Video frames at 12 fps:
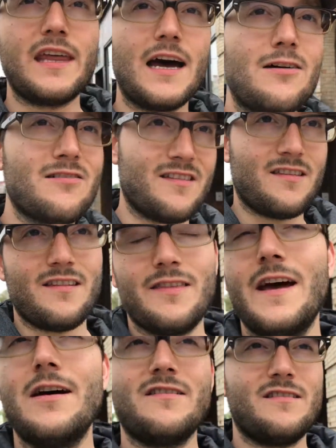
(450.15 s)
thousands and
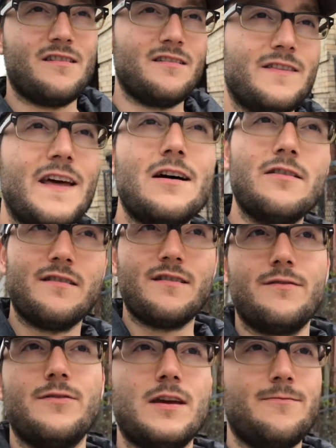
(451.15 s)
thousands and thousands
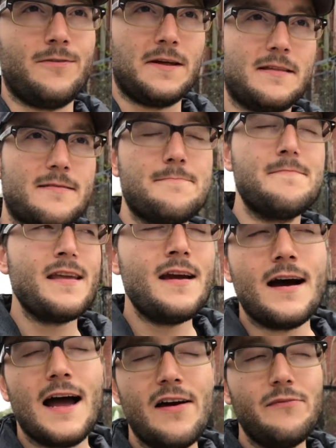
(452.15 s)
of leaflets,
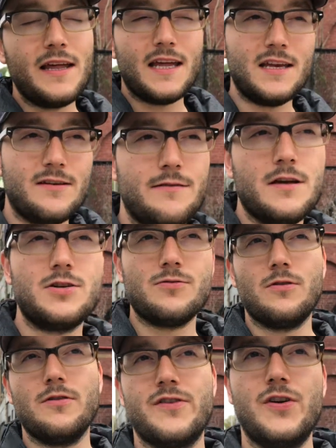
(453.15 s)
I have met
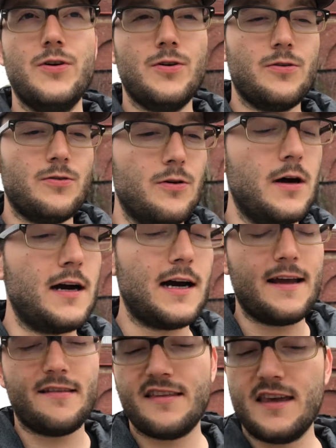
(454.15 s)
individuals who
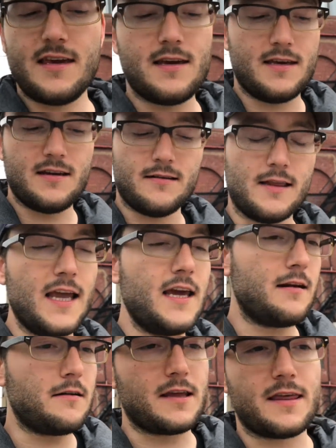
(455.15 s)
I see a year
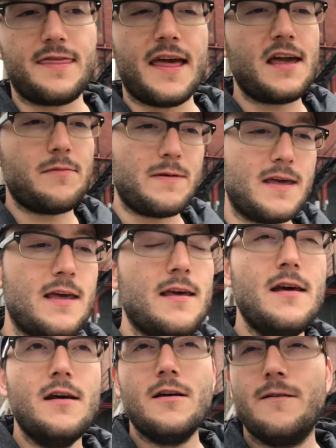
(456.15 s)
later, they thank me
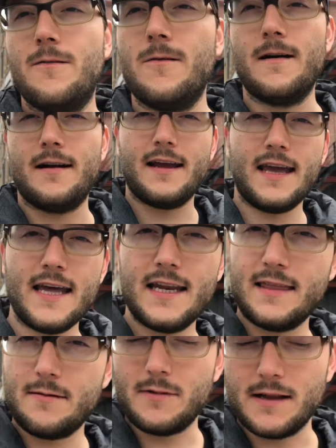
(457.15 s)
for
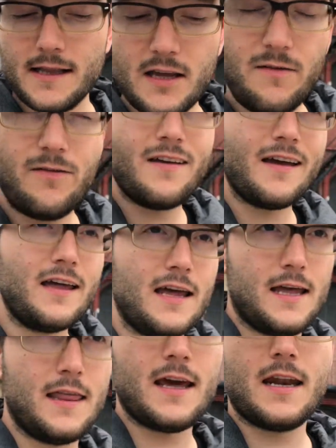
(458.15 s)
handing them the leaflet,
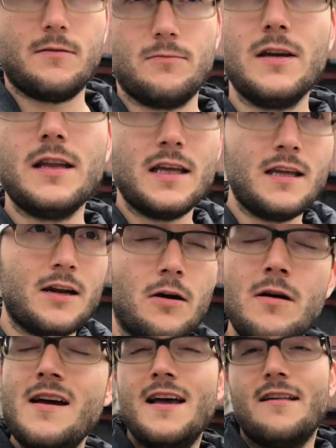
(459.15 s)
and that it really, you
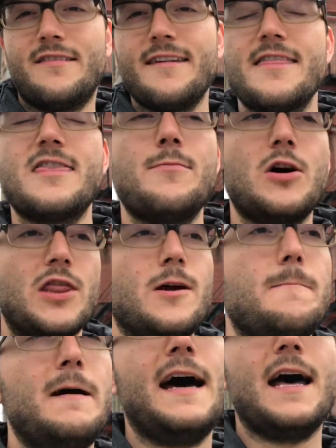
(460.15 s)
know, set them on
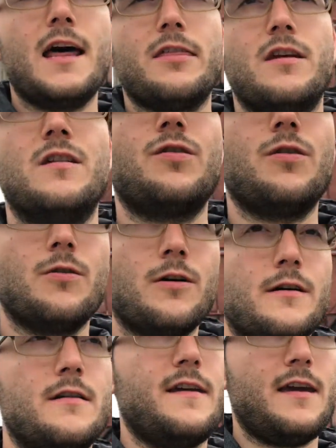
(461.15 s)
their path
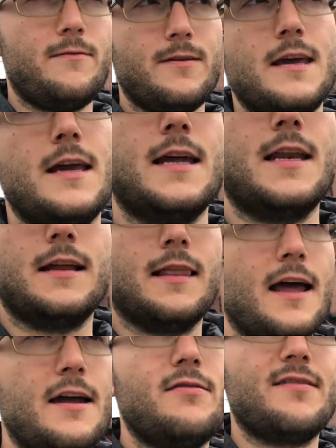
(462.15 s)
towards a vegan
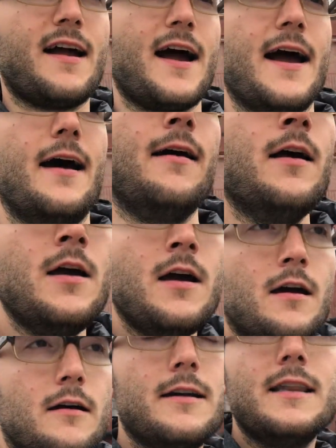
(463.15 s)
lifestyle,
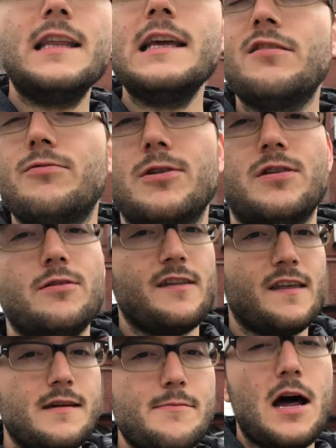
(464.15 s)
or at least
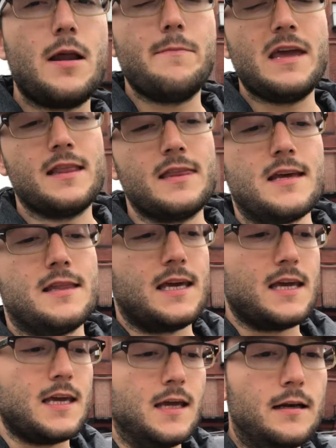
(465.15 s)
reducing the amount of meat that they
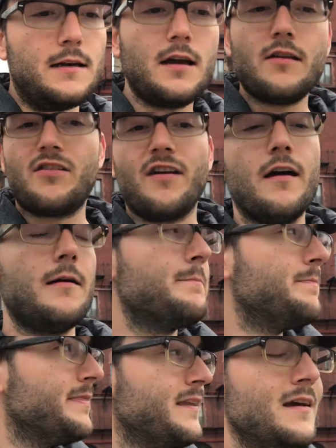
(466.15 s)
eat. Because
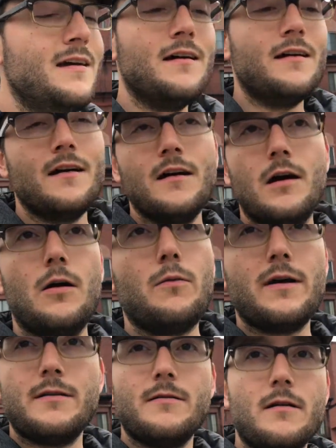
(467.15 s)

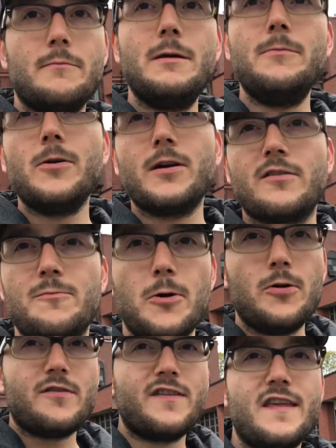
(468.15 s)
when people are
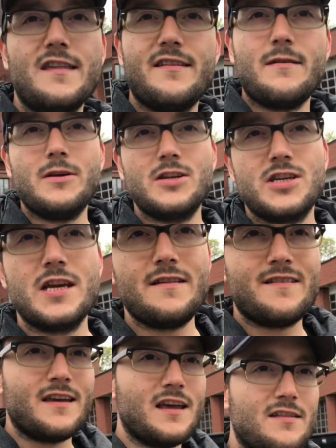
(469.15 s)
exposed to these
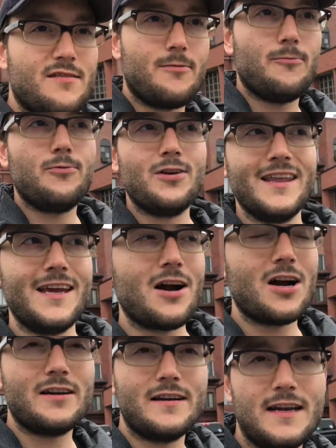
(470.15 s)
images, it's really
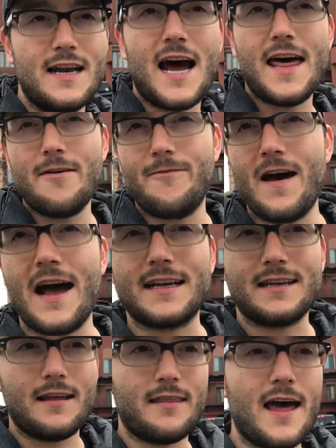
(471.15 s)
hard to deny the
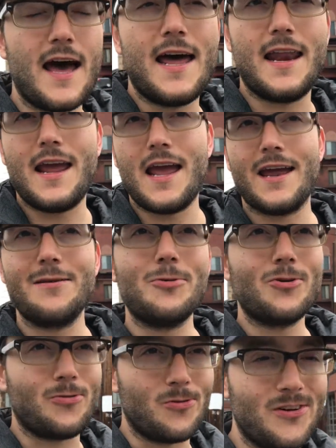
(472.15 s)
fact that
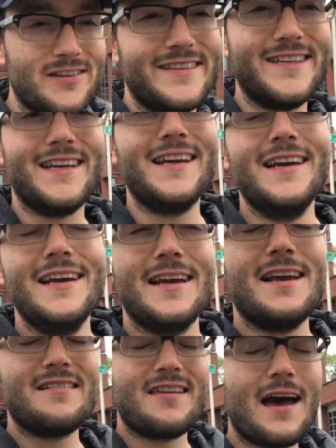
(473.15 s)
animal cruelty
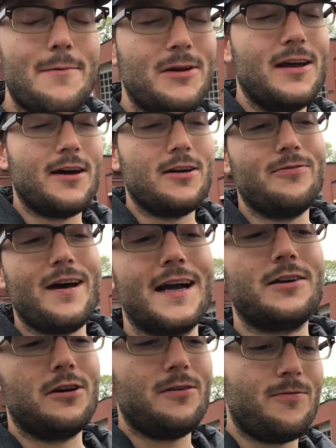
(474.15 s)
is happening on
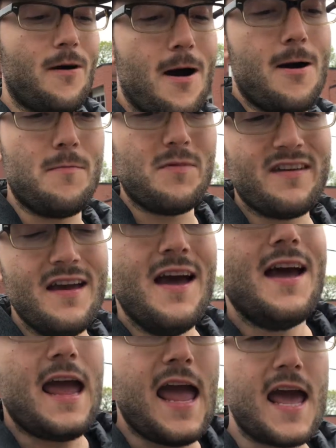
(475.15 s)
factory farms,
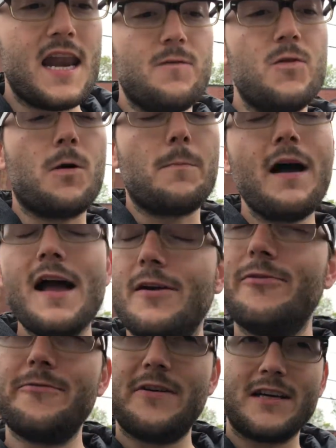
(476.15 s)
and if you are buying
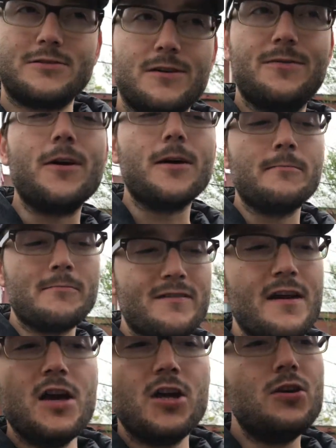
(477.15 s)
from factory farms,
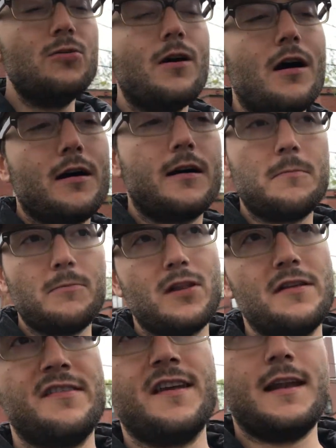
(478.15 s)
you are
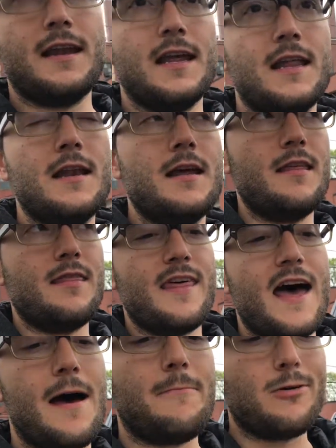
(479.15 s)
complicit in
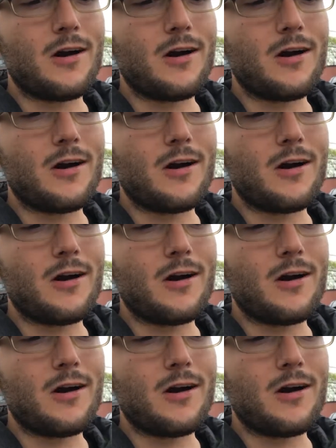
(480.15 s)
that